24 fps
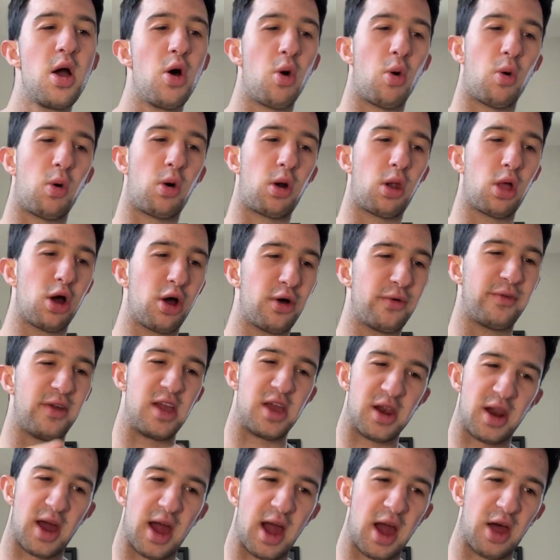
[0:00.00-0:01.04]
Orlov
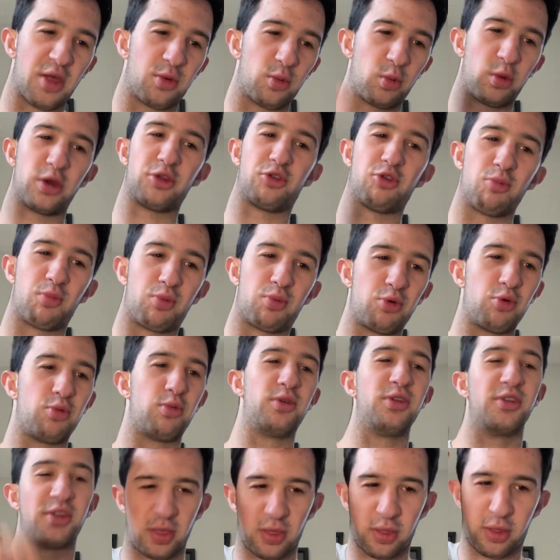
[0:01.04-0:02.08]
and Hathaway to
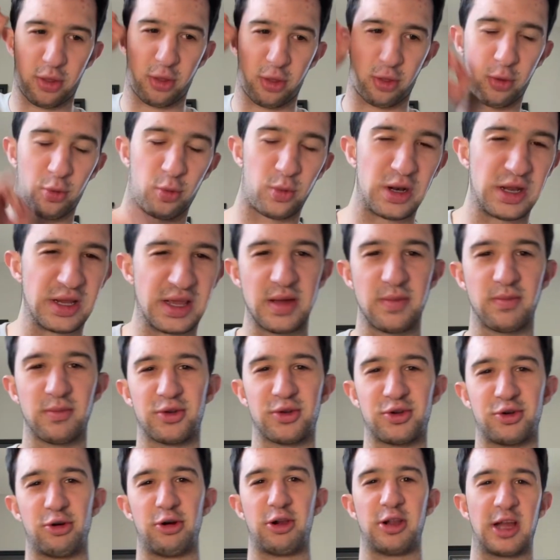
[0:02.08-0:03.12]
Bruins in three-team
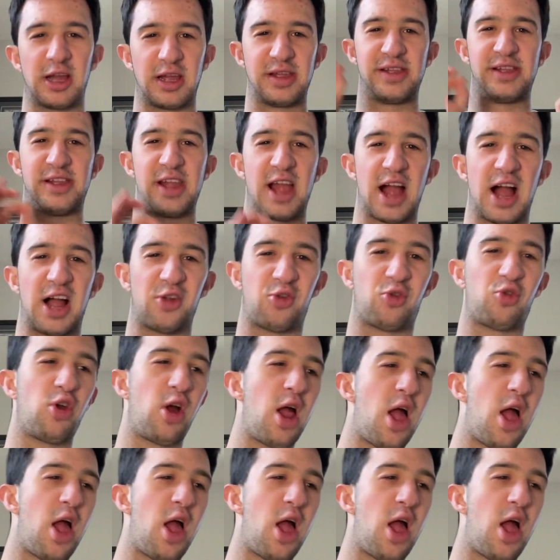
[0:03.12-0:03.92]
trade, yes.